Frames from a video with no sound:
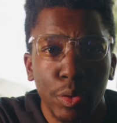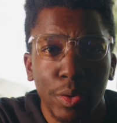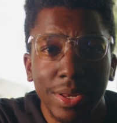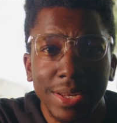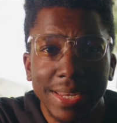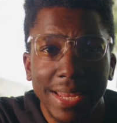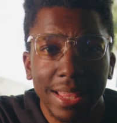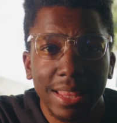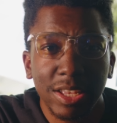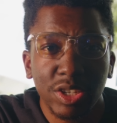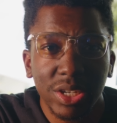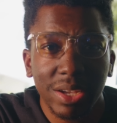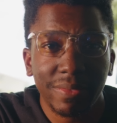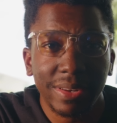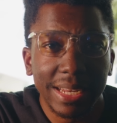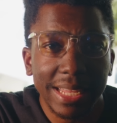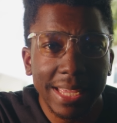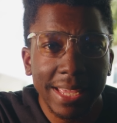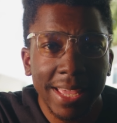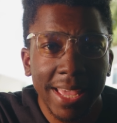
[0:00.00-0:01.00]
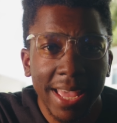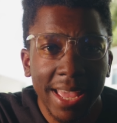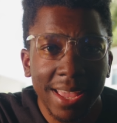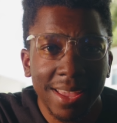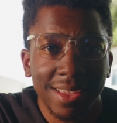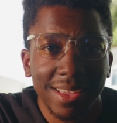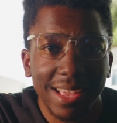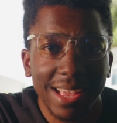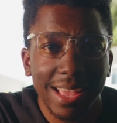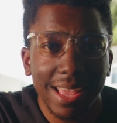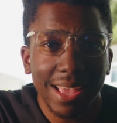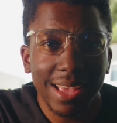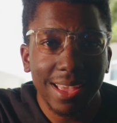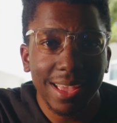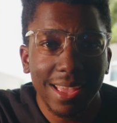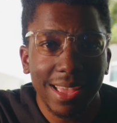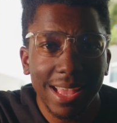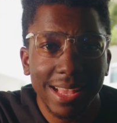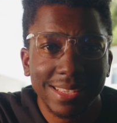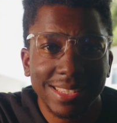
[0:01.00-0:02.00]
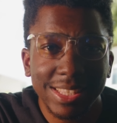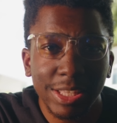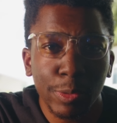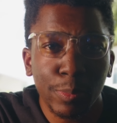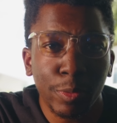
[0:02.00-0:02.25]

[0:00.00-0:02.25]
You can daily drive an EK and still